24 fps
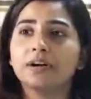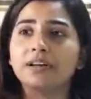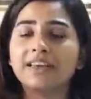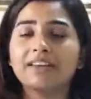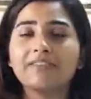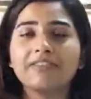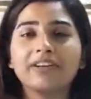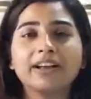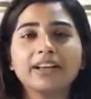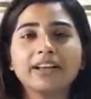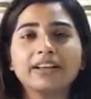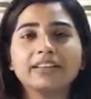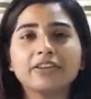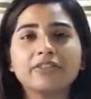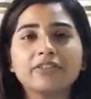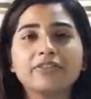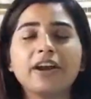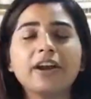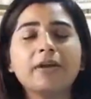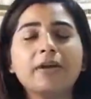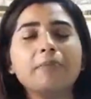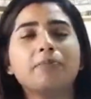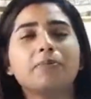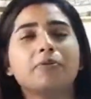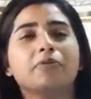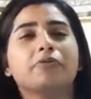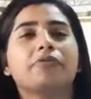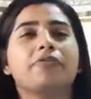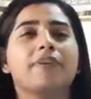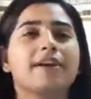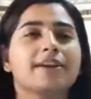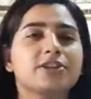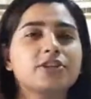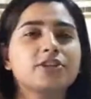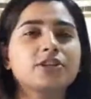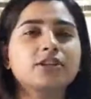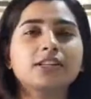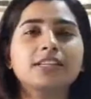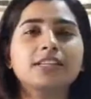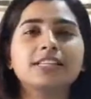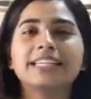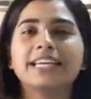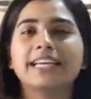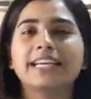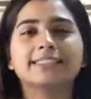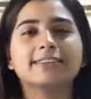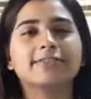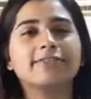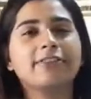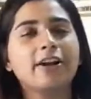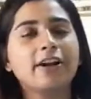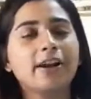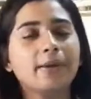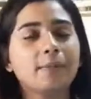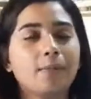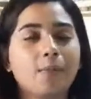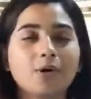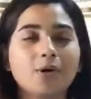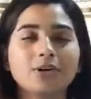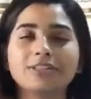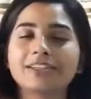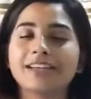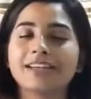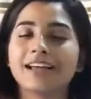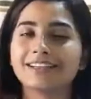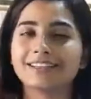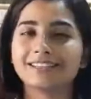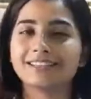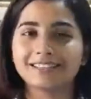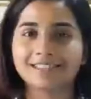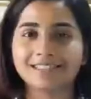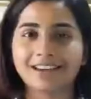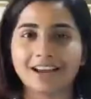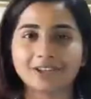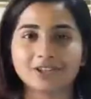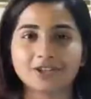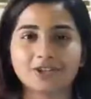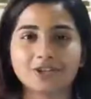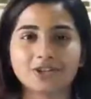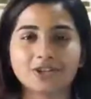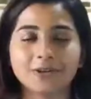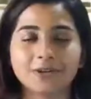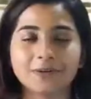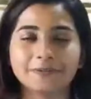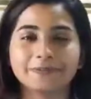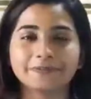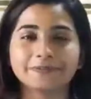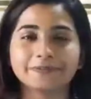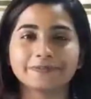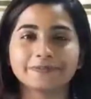giving it a very professional yet a very modernized touch.